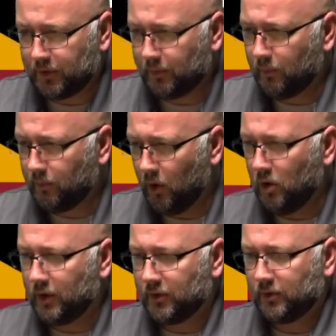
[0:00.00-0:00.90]
just
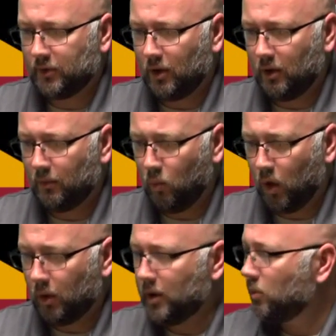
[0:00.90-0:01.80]
focus of
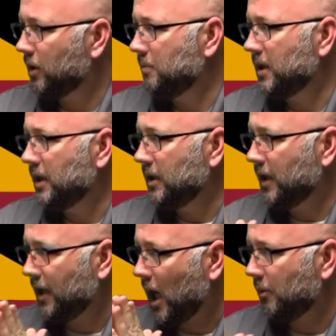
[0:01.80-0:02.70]
where we want to
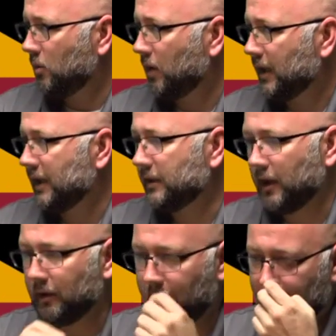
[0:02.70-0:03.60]
be and how we want to get there.